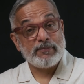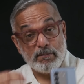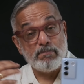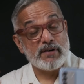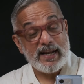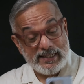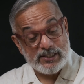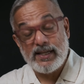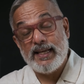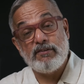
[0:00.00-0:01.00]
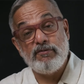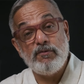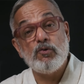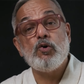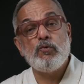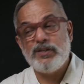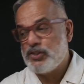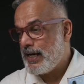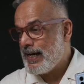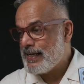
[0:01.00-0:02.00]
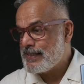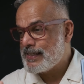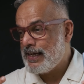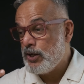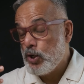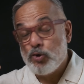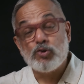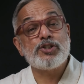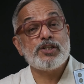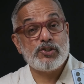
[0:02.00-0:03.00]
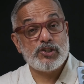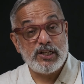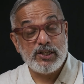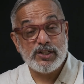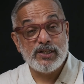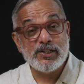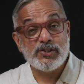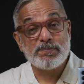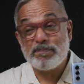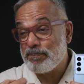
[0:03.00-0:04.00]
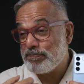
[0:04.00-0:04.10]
Brands like Vivo, which has research centers